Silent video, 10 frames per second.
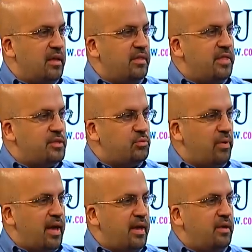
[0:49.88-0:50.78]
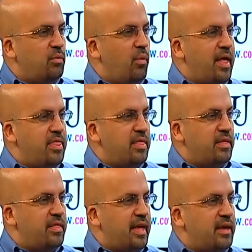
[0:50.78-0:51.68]
This way, when
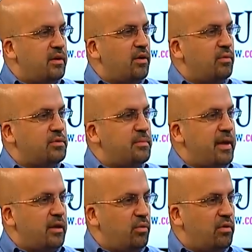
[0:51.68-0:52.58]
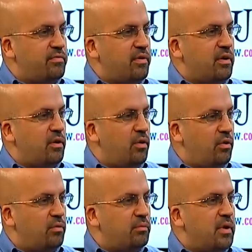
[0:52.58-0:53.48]
they go to make an offer on a
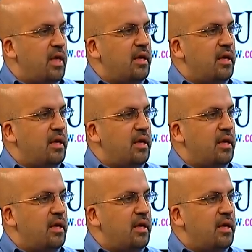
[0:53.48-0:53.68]
home,